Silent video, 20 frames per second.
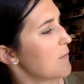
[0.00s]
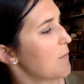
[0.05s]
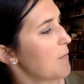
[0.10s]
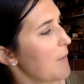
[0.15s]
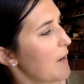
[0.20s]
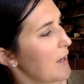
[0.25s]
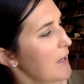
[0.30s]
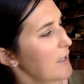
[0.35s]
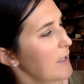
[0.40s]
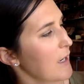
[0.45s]

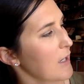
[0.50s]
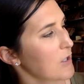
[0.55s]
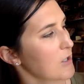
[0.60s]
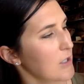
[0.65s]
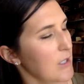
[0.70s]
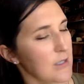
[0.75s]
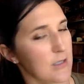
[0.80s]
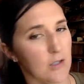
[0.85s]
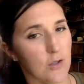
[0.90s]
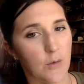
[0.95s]
Mine
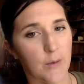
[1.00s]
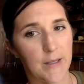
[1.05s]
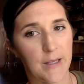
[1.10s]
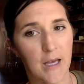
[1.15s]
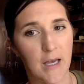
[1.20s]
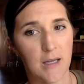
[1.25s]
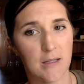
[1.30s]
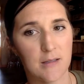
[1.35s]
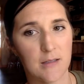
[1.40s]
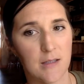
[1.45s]
actually has a quick
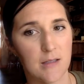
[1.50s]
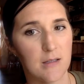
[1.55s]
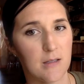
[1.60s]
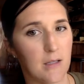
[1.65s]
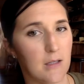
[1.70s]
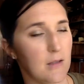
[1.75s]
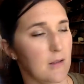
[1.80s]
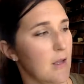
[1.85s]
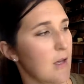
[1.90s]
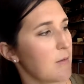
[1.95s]
access,
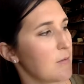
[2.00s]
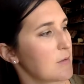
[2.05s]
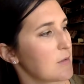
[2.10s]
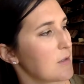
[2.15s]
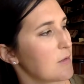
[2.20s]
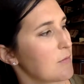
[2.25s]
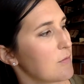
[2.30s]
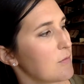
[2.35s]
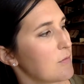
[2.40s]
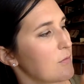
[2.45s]
like that was
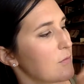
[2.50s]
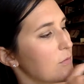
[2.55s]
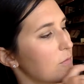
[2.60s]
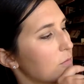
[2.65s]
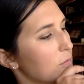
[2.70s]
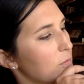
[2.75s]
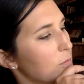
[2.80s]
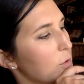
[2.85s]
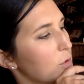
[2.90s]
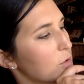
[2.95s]
the
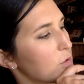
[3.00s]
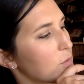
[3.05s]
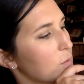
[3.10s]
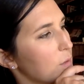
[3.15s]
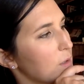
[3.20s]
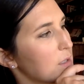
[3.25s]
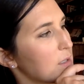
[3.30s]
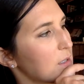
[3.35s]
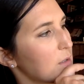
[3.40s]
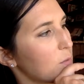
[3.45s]
most
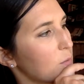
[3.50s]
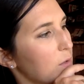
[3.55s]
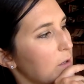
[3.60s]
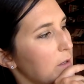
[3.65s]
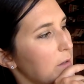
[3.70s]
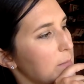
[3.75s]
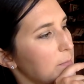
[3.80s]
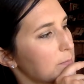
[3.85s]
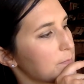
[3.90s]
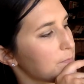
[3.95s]
recent
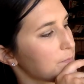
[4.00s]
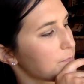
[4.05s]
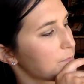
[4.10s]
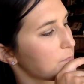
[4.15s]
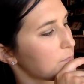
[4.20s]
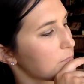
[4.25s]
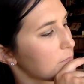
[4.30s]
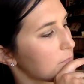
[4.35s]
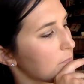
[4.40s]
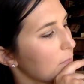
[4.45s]
one.
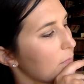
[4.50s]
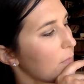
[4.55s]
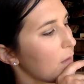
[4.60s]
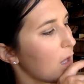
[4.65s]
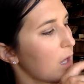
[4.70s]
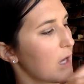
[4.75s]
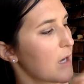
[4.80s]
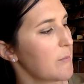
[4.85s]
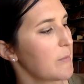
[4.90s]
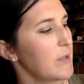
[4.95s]

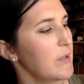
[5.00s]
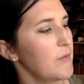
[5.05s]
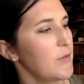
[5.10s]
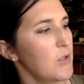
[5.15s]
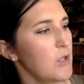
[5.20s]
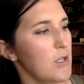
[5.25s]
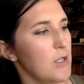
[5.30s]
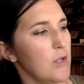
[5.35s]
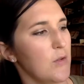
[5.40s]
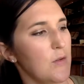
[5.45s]
But if you
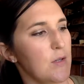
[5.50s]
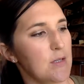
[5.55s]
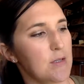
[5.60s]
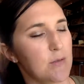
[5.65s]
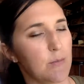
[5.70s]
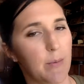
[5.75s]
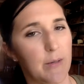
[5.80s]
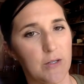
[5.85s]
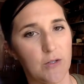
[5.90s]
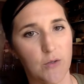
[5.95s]
didn't know
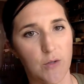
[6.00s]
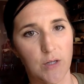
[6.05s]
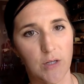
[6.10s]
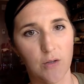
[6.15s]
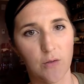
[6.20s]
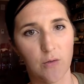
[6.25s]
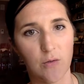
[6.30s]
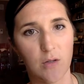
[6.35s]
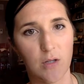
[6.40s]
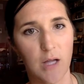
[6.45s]
this, by joining
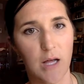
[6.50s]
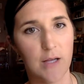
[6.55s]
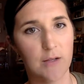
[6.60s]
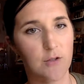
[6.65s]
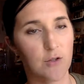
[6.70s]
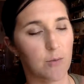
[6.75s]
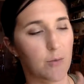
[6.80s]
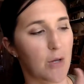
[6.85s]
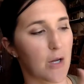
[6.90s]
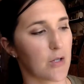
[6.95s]
Google
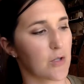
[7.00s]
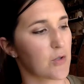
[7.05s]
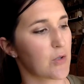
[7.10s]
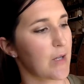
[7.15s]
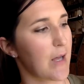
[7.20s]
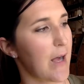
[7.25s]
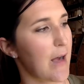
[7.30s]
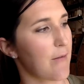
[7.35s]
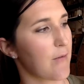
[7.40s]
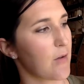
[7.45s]
Classroom, you actually
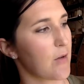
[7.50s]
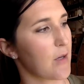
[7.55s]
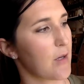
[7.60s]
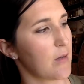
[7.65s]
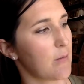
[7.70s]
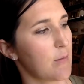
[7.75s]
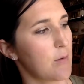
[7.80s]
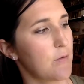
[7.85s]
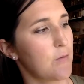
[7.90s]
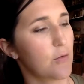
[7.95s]
have
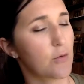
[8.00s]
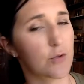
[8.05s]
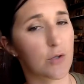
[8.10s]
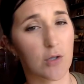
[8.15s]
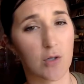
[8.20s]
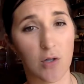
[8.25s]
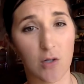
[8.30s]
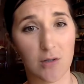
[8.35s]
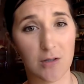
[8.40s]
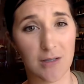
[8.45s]
a folder
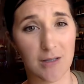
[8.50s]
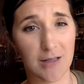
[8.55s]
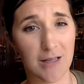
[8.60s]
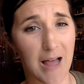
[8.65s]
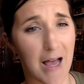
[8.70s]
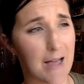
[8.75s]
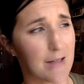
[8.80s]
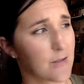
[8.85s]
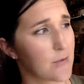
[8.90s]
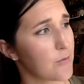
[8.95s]
called
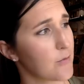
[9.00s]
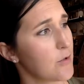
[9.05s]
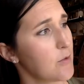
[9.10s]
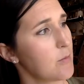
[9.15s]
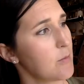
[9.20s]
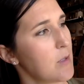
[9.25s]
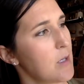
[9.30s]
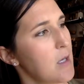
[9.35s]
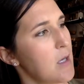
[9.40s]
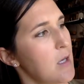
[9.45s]

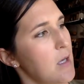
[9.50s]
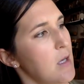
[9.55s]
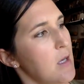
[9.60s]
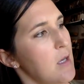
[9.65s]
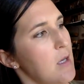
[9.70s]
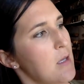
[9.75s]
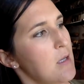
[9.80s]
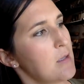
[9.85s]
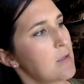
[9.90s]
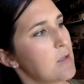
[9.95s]
Classroom.
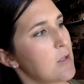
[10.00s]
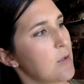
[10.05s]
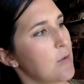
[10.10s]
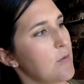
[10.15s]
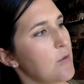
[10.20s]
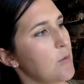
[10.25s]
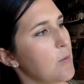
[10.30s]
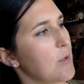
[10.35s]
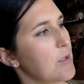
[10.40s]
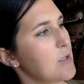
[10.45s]
So
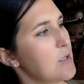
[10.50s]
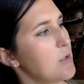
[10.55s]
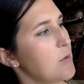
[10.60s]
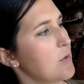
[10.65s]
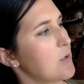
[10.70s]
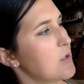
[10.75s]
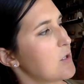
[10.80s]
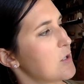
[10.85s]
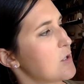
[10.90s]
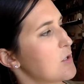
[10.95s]
if you want to, you
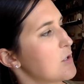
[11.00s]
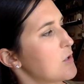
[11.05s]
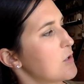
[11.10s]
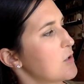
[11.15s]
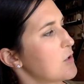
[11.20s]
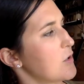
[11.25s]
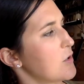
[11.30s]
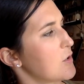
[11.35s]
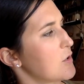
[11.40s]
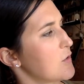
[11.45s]
could
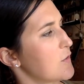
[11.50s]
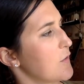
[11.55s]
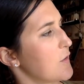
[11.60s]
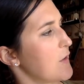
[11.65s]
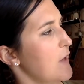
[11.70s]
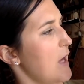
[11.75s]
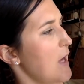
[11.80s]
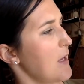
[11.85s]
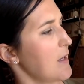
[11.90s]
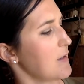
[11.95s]
just search for
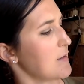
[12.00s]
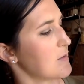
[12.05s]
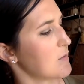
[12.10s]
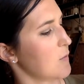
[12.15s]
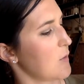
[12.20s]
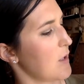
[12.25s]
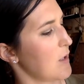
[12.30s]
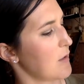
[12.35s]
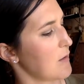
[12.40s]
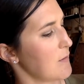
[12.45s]
that as
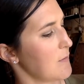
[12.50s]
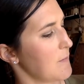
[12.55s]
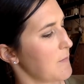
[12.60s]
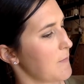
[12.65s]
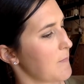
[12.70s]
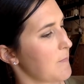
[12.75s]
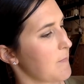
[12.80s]
well.